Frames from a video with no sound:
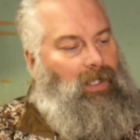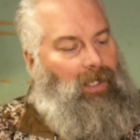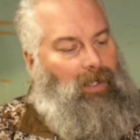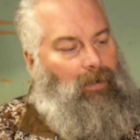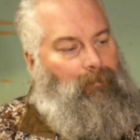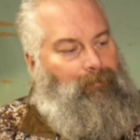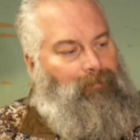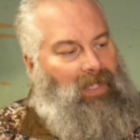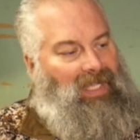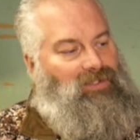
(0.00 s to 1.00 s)

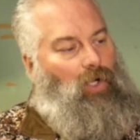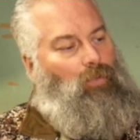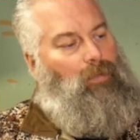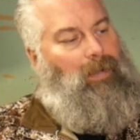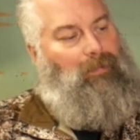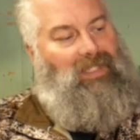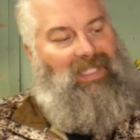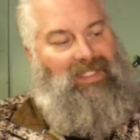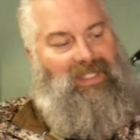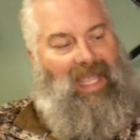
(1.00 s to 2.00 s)
I don't remember
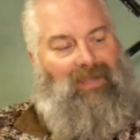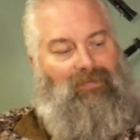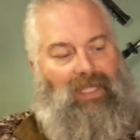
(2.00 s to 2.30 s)
the exact